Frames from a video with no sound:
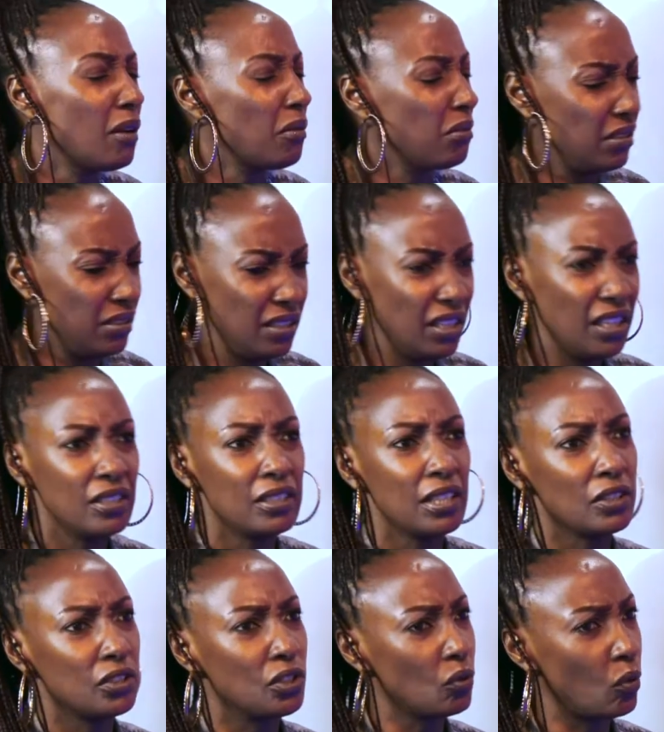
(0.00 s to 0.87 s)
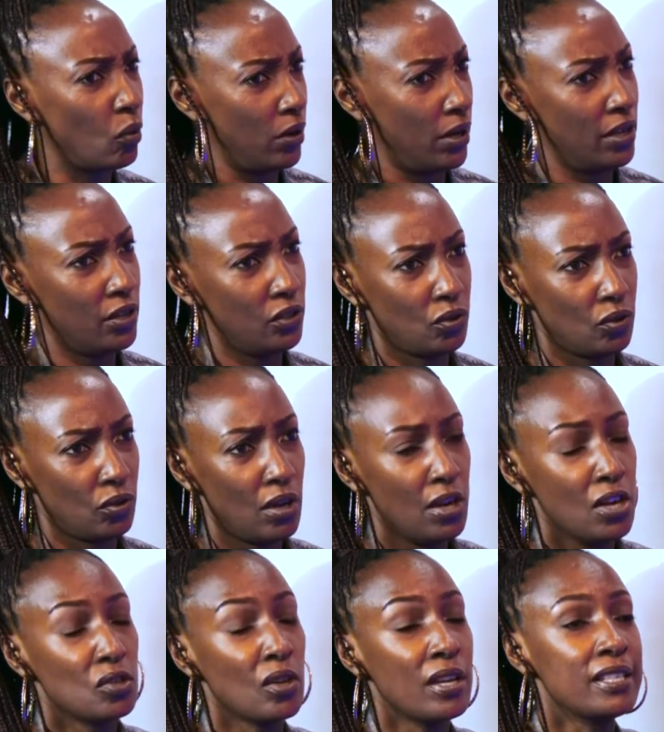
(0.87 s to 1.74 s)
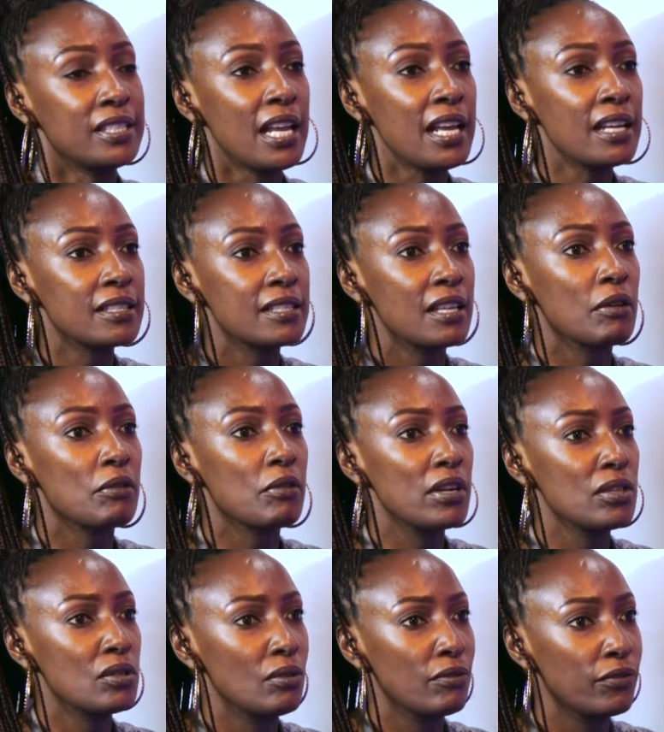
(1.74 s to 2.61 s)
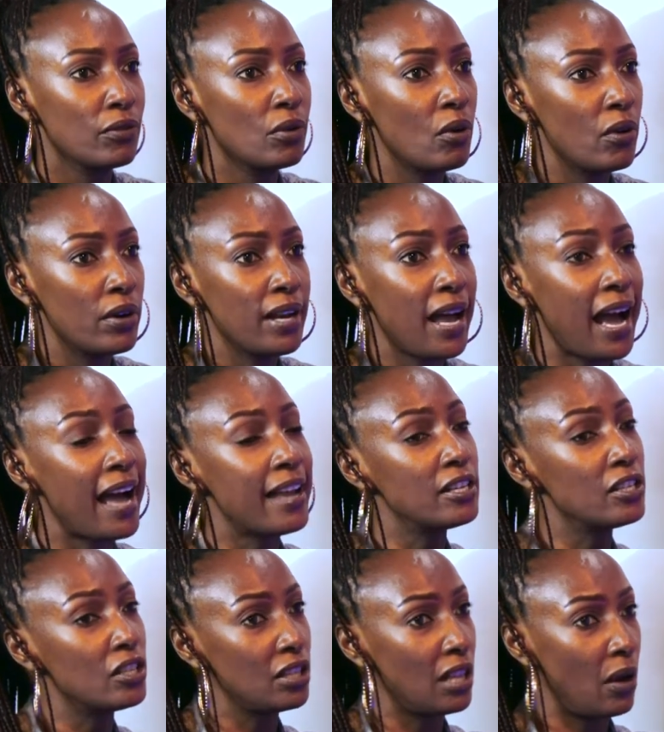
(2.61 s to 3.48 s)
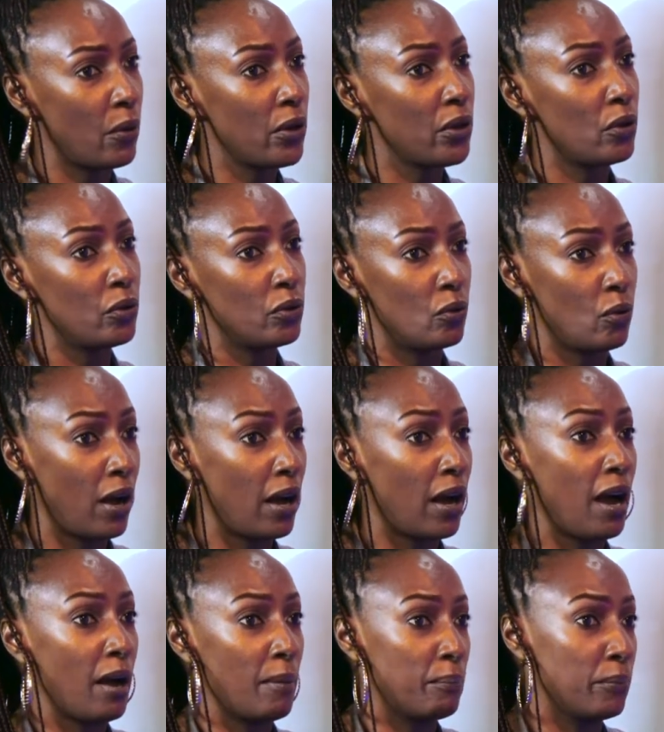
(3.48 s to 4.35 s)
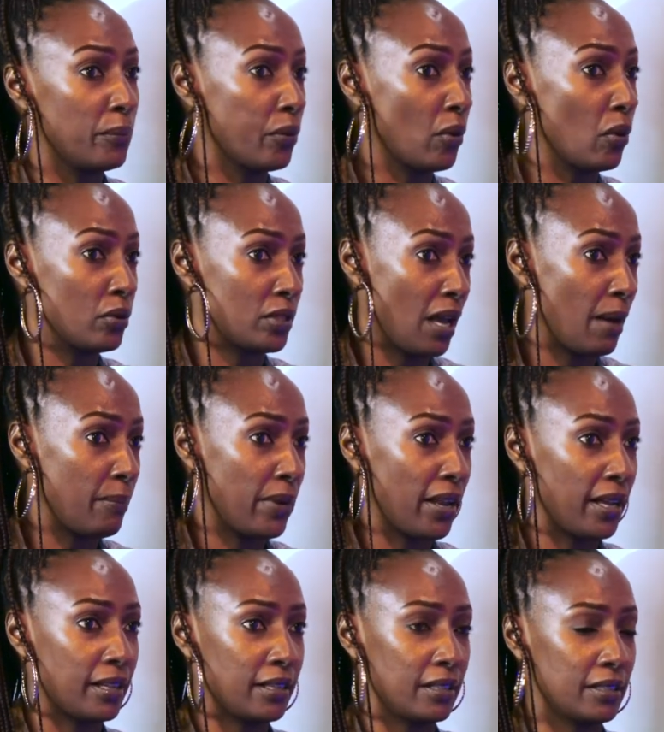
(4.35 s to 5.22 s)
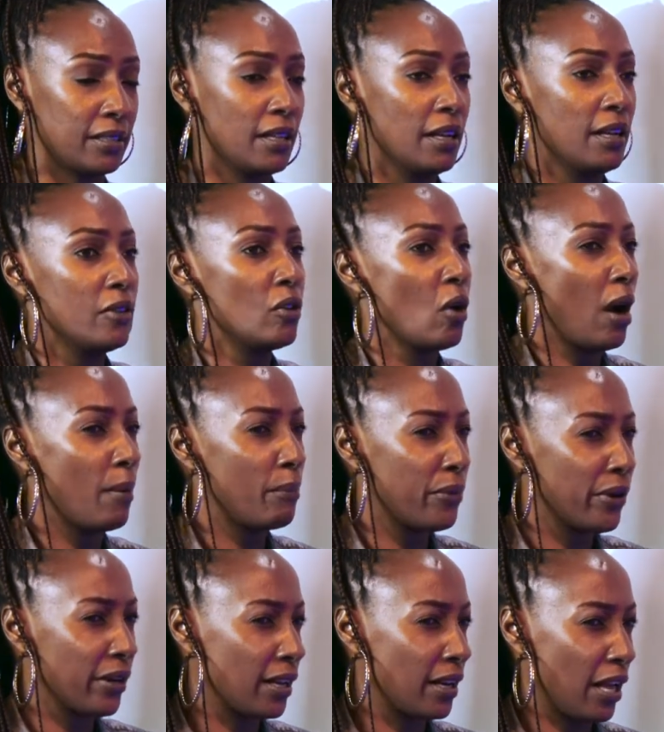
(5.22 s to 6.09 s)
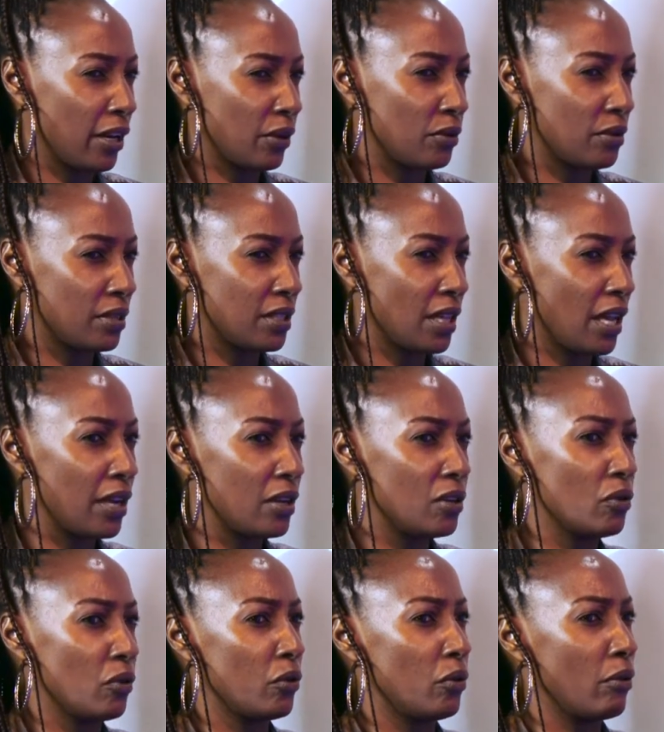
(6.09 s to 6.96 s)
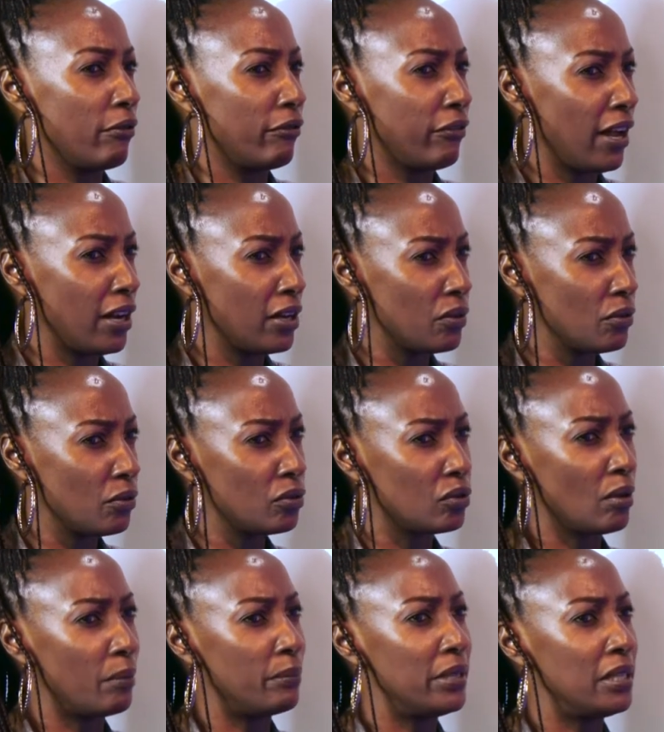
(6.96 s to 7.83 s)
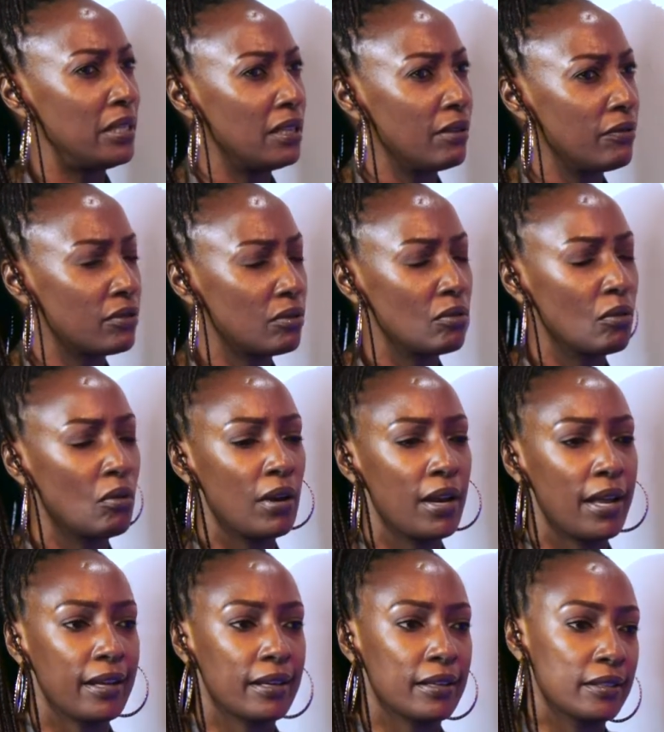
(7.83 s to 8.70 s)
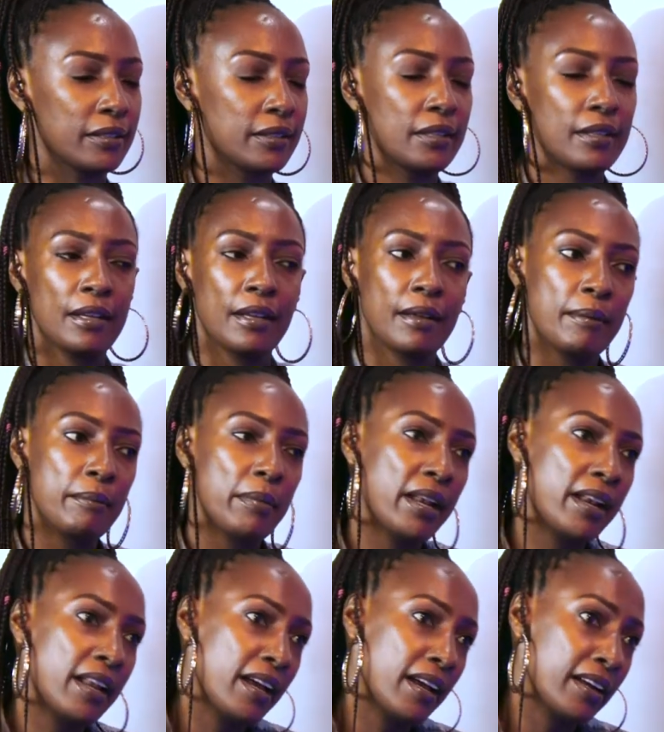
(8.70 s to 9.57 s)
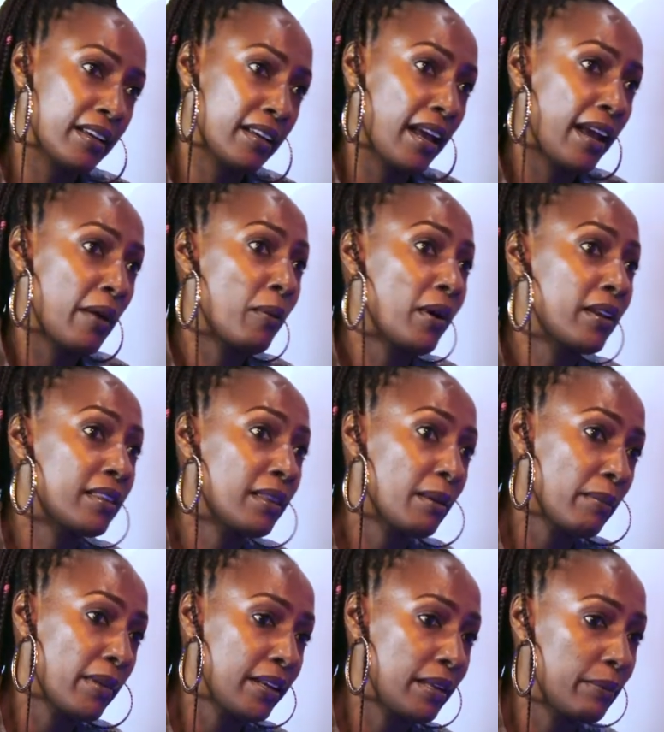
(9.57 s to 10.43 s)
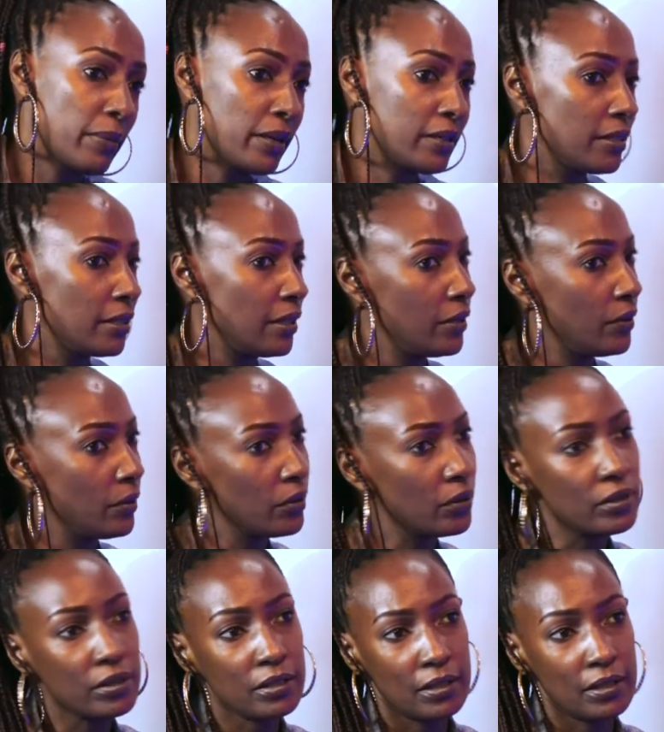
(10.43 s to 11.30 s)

So it takes the grace of God and the way you are brought up, like, your upbringing, like you said, or your values, your beliefs, to go like, Manang, I want the money, but, you know,